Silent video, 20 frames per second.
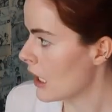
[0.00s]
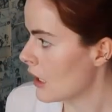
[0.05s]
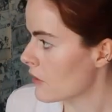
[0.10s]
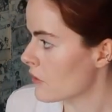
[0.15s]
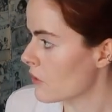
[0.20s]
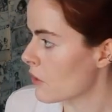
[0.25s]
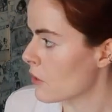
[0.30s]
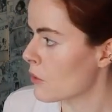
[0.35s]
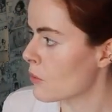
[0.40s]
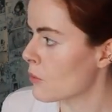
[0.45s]

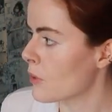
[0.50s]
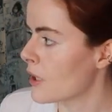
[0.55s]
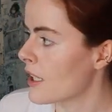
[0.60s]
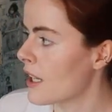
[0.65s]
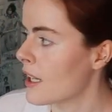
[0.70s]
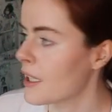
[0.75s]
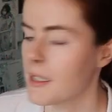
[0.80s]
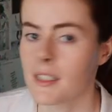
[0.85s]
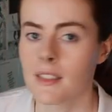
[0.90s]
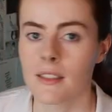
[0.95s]
So what
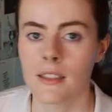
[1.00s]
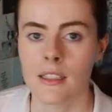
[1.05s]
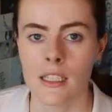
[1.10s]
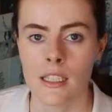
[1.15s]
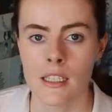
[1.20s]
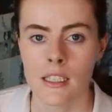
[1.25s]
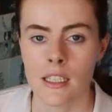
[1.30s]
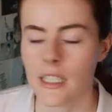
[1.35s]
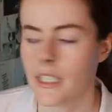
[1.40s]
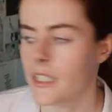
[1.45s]
I
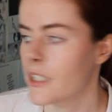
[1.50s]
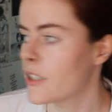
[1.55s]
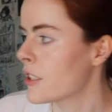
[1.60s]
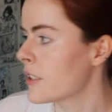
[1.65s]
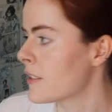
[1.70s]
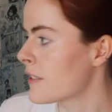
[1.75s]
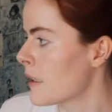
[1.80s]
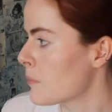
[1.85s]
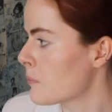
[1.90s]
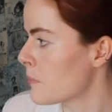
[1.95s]
did here
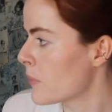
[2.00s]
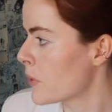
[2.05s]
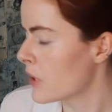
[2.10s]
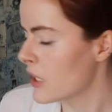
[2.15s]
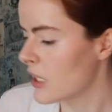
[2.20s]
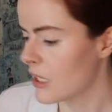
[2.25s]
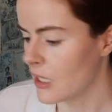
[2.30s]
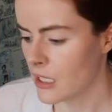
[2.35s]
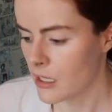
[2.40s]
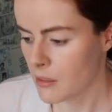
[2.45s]
is I'm
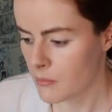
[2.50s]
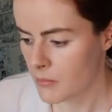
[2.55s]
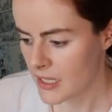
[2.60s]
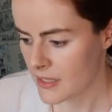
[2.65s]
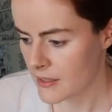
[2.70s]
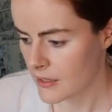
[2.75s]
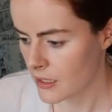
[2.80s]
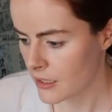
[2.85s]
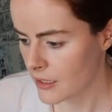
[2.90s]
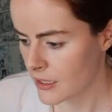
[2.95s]
putting in
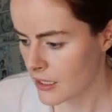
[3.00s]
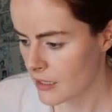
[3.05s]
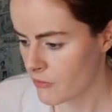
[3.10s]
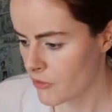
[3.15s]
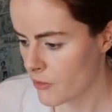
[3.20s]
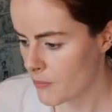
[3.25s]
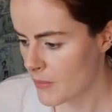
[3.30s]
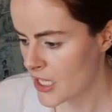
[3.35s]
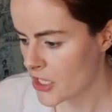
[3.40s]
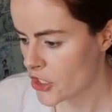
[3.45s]
basically the
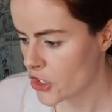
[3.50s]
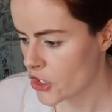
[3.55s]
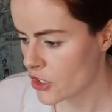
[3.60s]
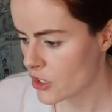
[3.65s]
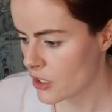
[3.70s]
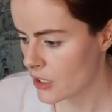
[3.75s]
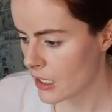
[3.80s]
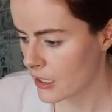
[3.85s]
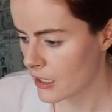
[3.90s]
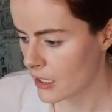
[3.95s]

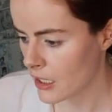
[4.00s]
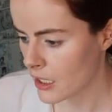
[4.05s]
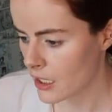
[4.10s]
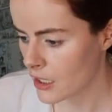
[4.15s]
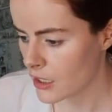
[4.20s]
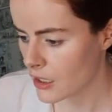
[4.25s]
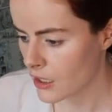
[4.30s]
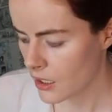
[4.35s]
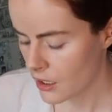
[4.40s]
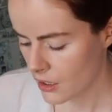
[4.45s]
information that
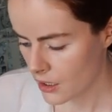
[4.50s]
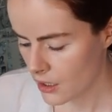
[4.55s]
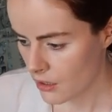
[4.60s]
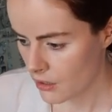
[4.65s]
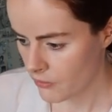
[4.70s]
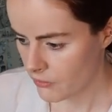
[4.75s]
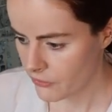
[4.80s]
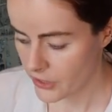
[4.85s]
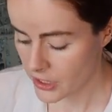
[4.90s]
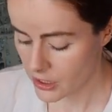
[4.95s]
I
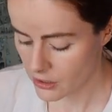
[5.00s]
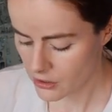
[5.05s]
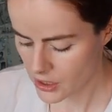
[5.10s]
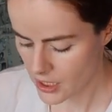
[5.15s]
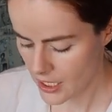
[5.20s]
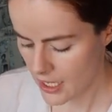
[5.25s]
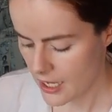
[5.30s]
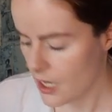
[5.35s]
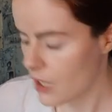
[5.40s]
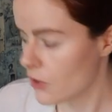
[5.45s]
figured
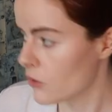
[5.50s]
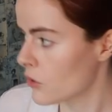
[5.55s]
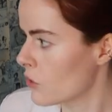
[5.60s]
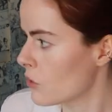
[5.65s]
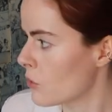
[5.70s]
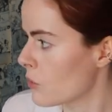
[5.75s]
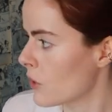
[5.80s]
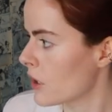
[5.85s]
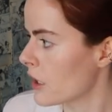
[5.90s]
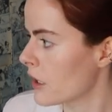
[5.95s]
out
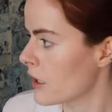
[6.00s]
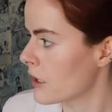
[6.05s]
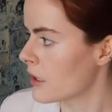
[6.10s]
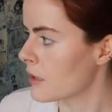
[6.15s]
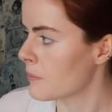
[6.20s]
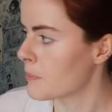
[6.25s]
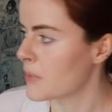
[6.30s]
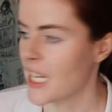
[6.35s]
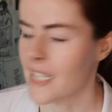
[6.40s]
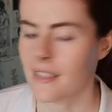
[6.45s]
during
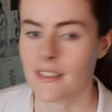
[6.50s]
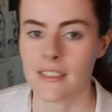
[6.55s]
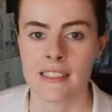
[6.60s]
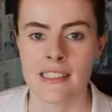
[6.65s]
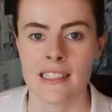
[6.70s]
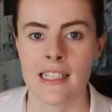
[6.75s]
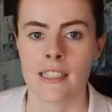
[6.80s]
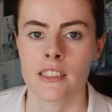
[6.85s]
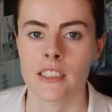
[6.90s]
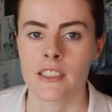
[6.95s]
the Brandon
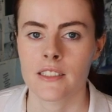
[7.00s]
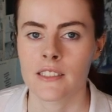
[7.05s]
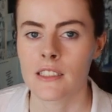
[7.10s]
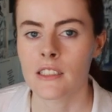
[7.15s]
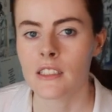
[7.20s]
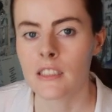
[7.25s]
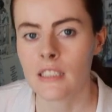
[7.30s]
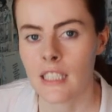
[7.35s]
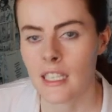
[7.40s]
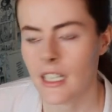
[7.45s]

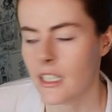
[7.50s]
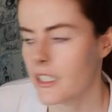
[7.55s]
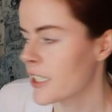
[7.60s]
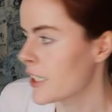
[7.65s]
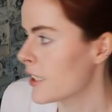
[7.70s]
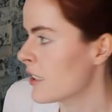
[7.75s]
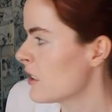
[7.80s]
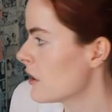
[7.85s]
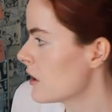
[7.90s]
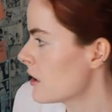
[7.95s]
Sanderson
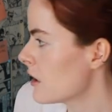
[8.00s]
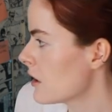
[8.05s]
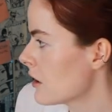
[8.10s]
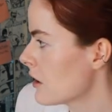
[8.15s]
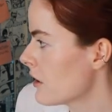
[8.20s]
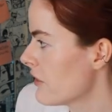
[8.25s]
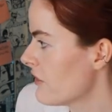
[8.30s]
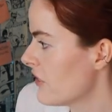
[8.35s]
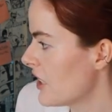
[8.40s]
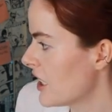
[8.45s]

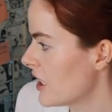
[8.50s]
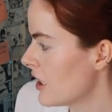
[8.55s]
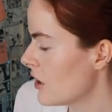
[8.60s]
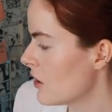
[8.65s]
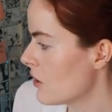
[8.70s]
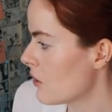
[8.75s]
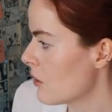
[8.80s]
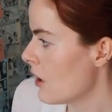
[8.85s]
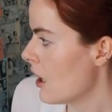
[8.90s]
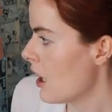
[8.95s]
character
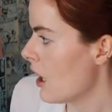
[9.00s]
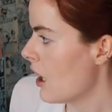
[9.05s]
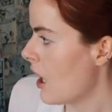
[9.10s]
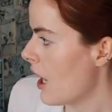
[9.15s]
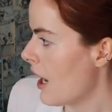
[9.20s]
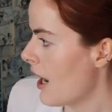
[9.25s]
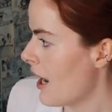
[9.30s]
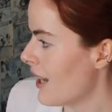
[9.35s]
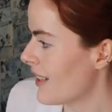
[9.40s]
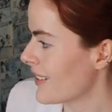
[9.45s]
video,
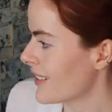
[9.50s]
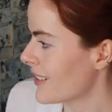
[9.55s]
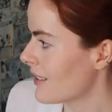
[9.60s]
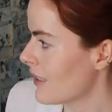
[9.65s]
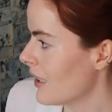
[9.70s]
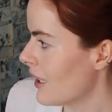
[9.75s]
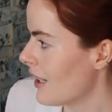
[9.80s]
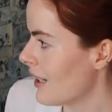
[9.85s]
and